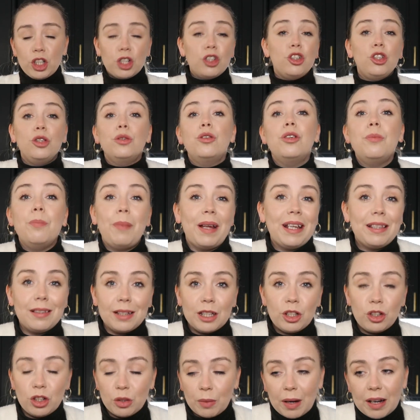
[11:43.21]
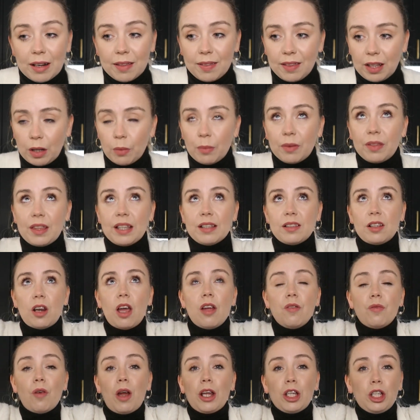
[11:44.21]
because you can basically do anything with this
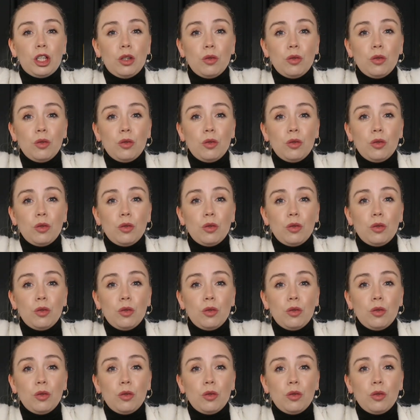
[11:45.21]
light, right?